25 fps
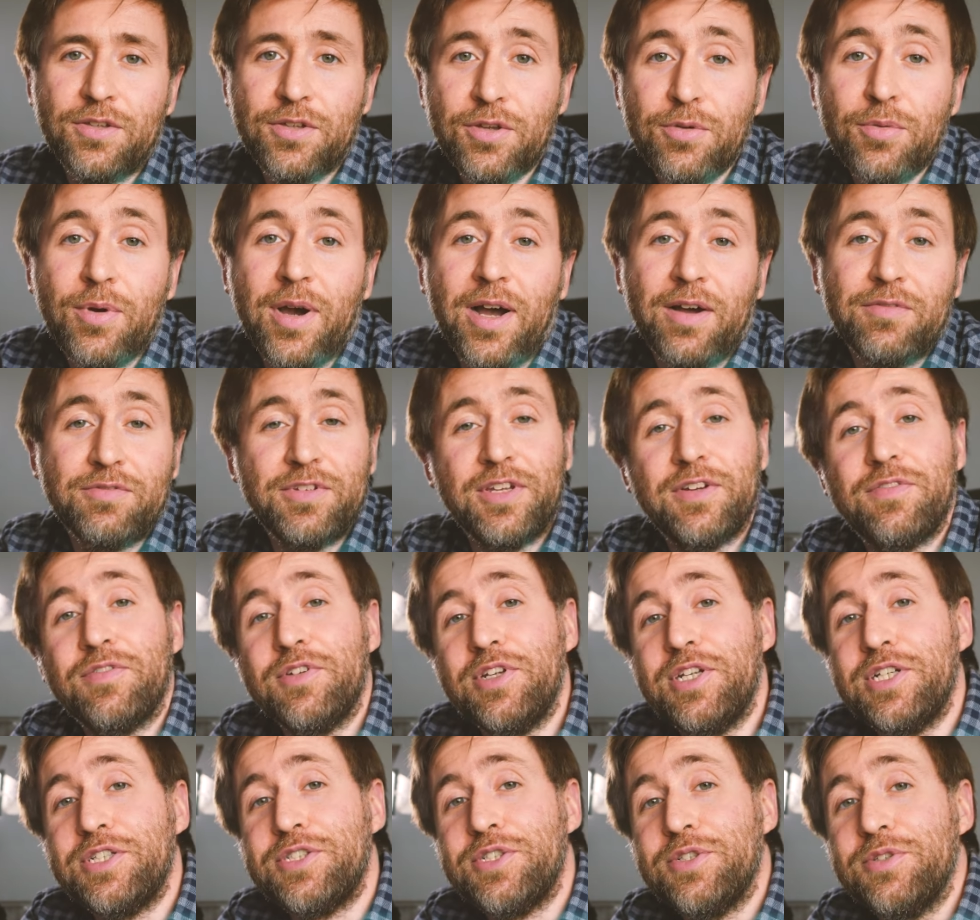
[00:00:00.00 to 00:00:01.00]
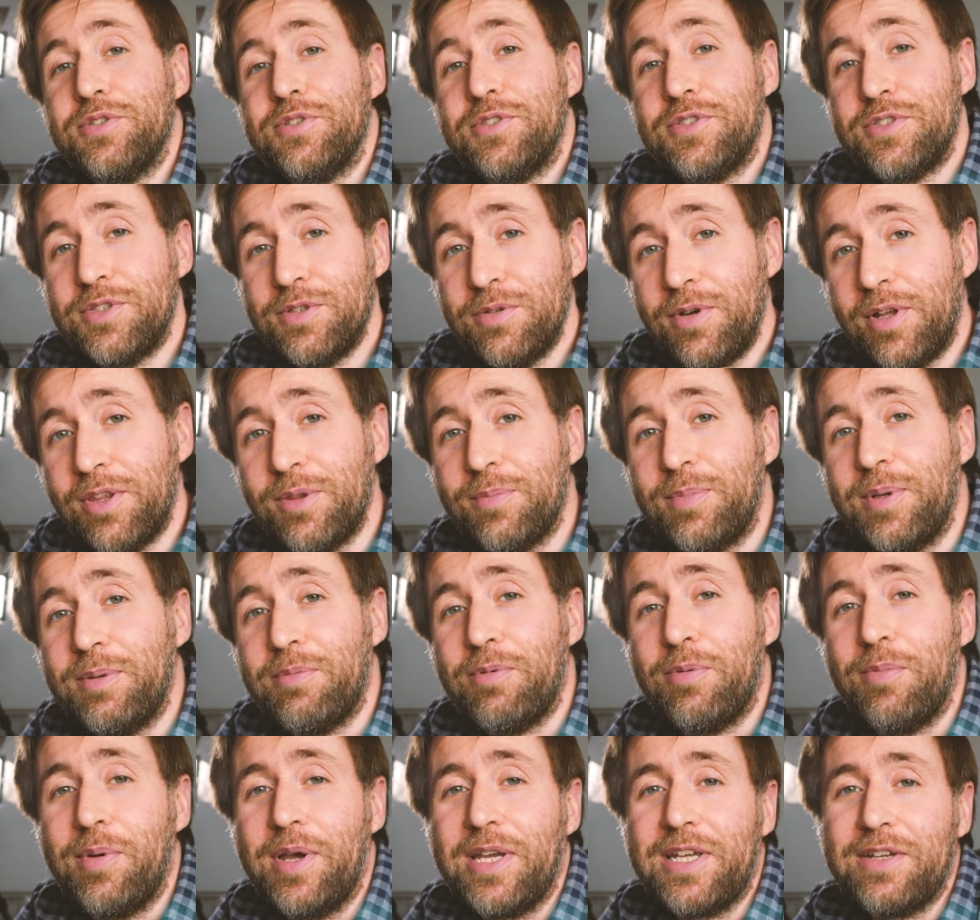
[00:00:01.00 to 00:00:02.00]
You will have different issues to other
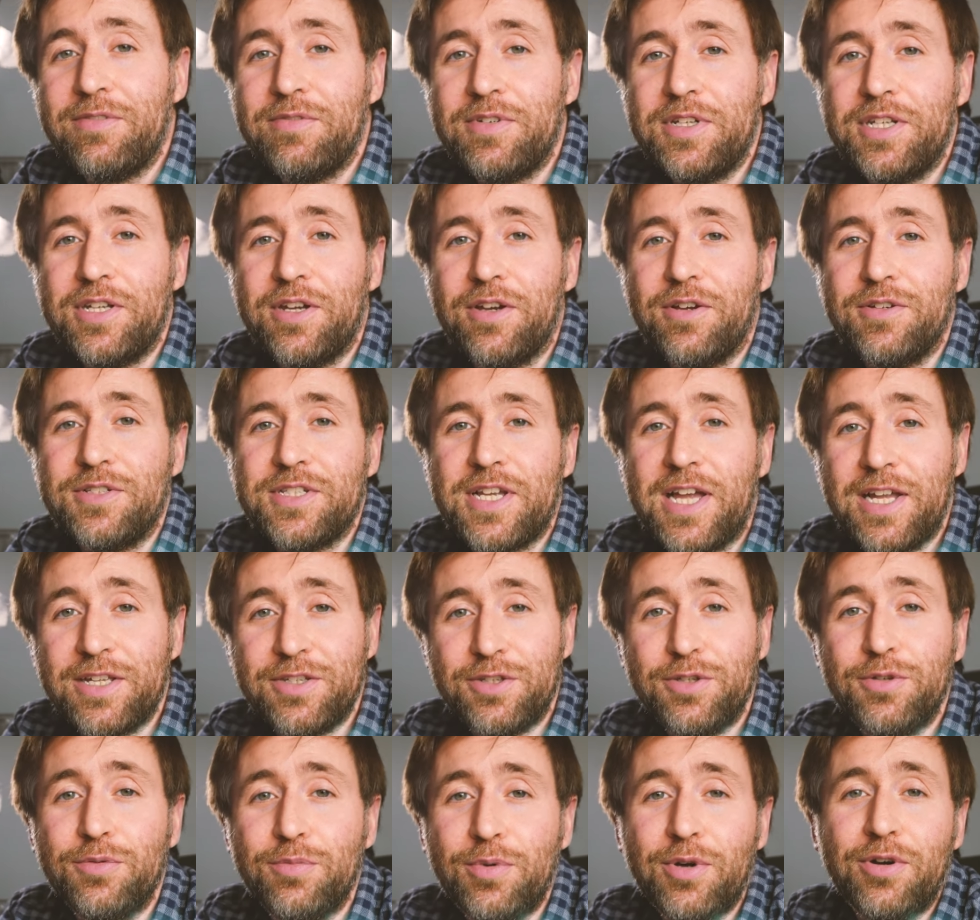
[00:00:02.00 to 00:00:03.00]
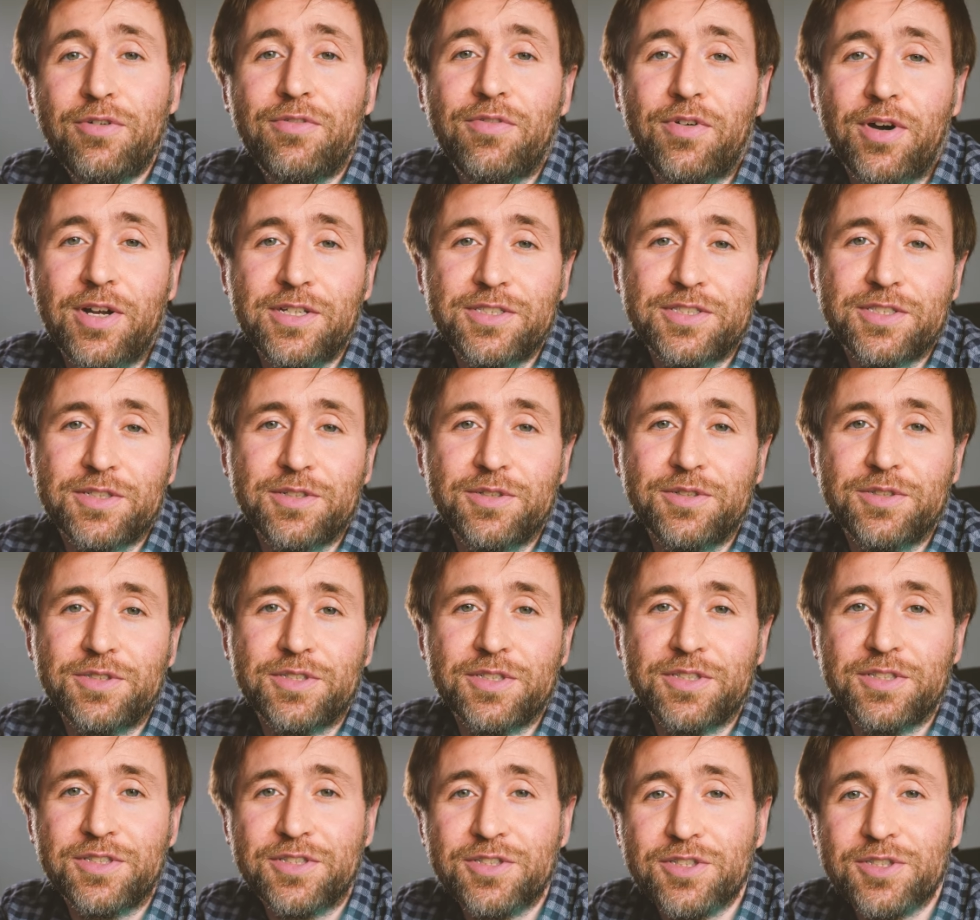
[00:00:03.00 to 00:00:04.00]
people making videos, and you will find
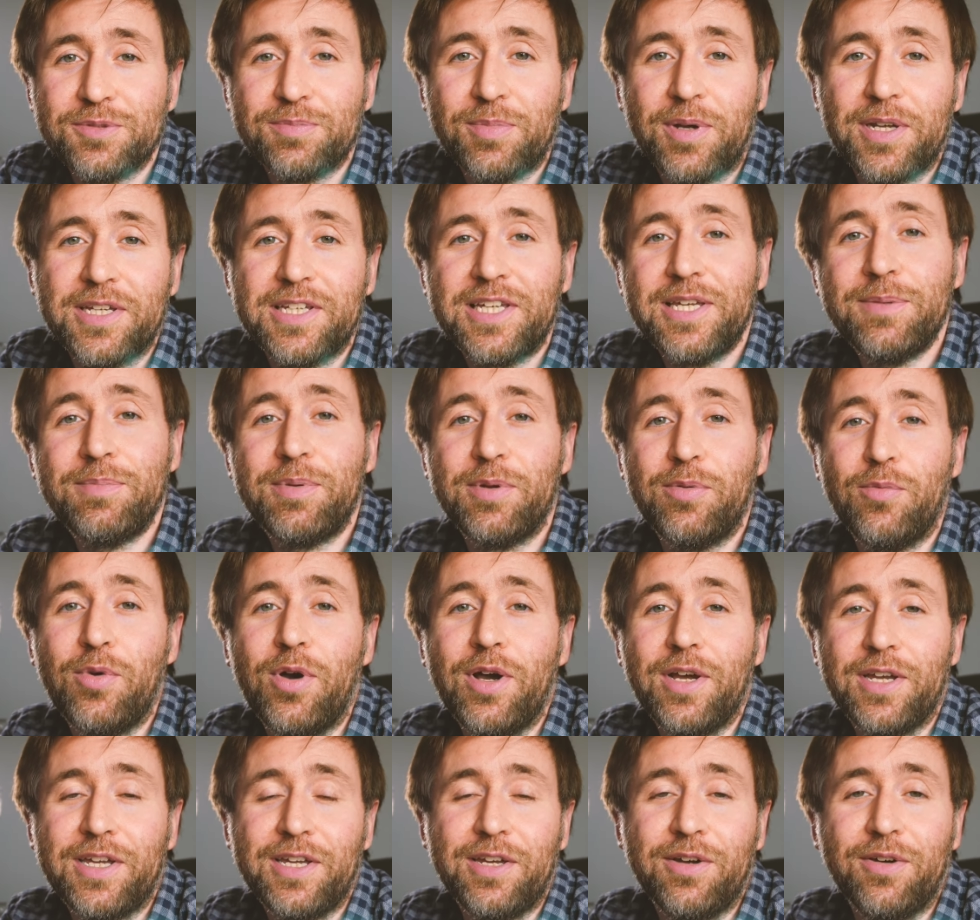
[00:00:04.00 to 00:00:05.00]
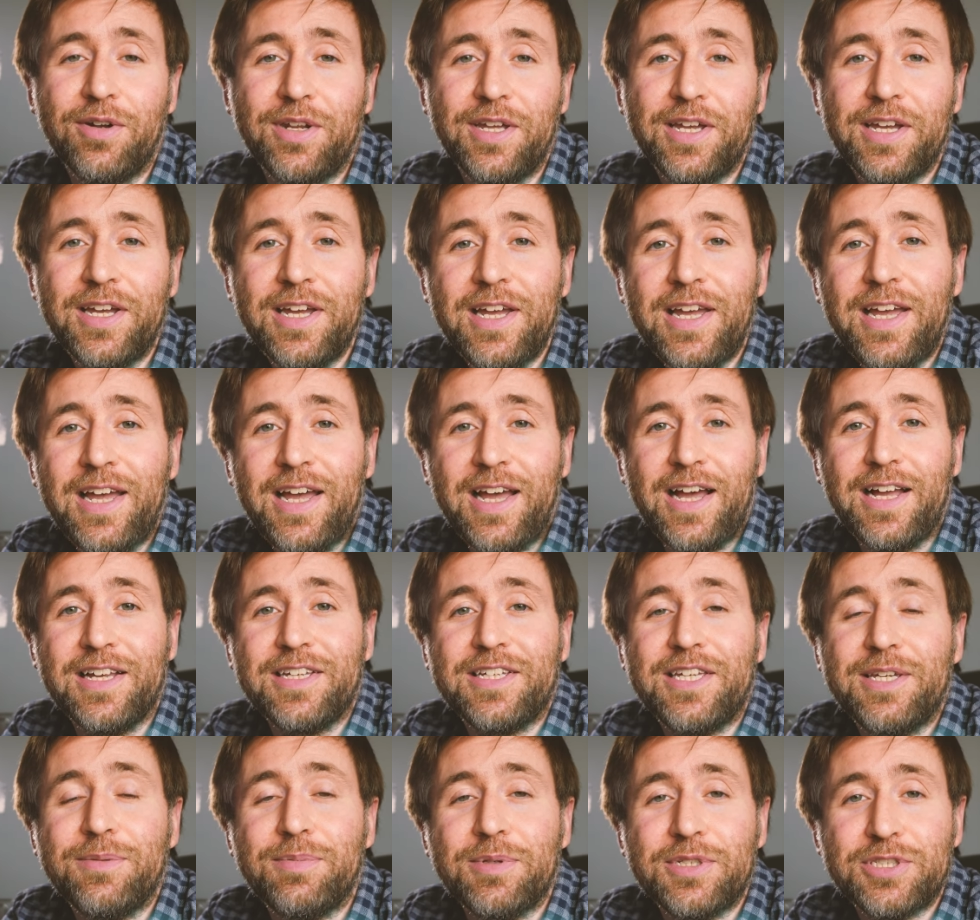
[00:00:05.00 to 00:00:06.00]
solutions just by keeping working on it and
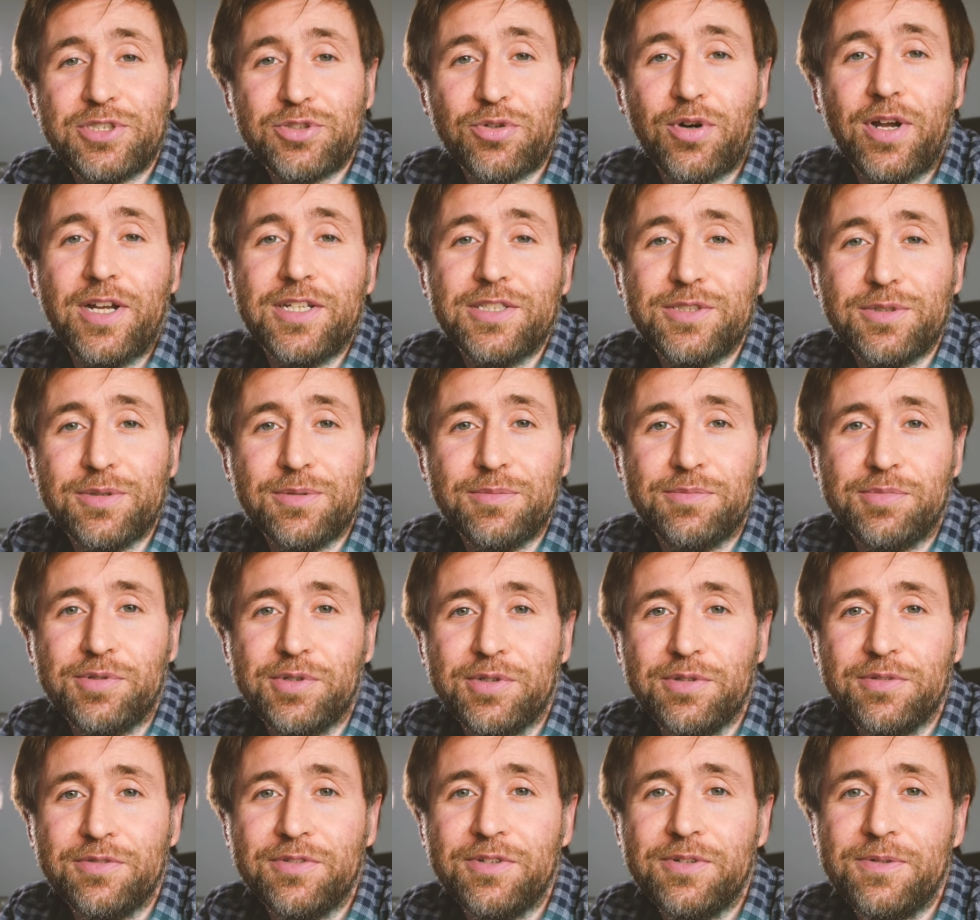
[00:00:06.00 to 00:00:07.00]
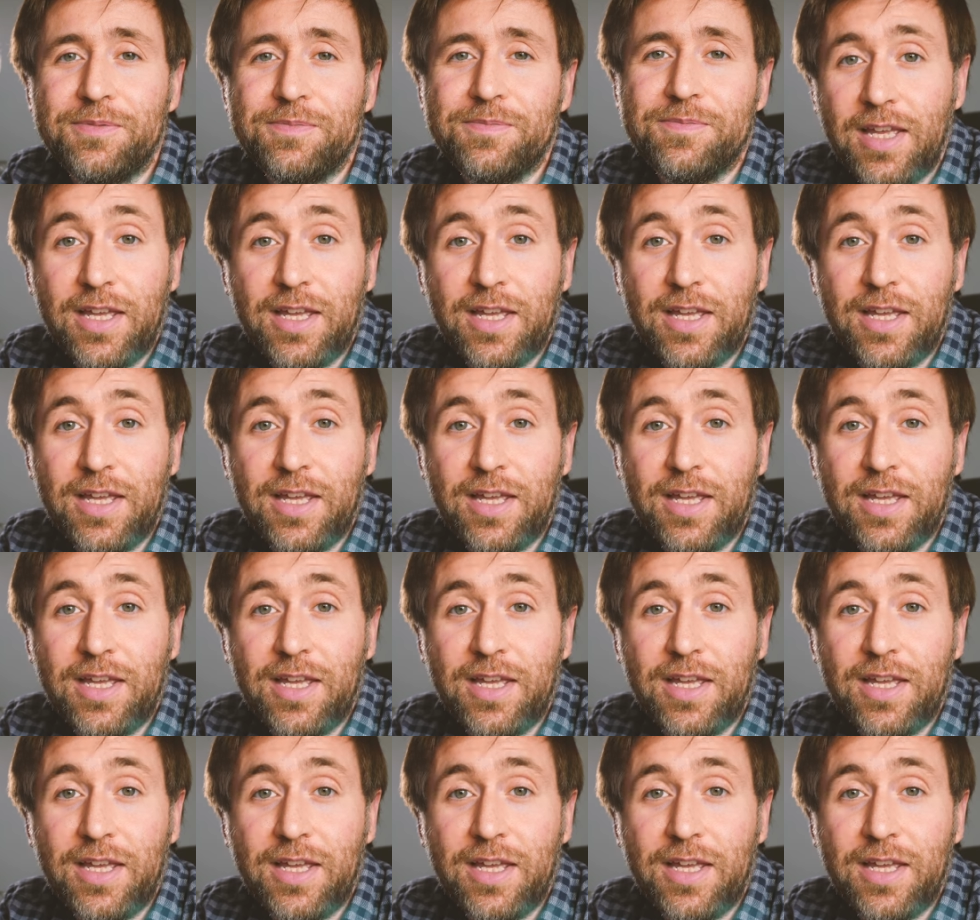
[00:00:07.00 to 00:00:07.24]
keeping trying to improve.